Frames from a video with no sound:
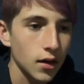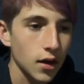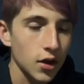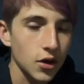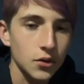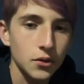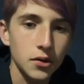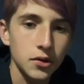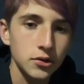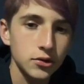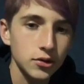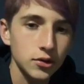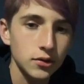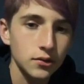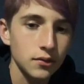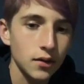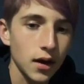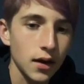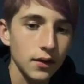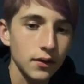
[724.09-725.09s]
other ones are
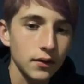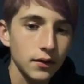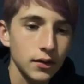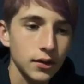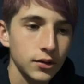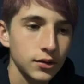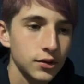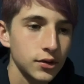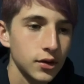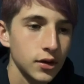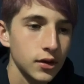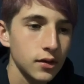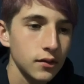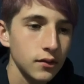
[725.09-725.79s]
not as good.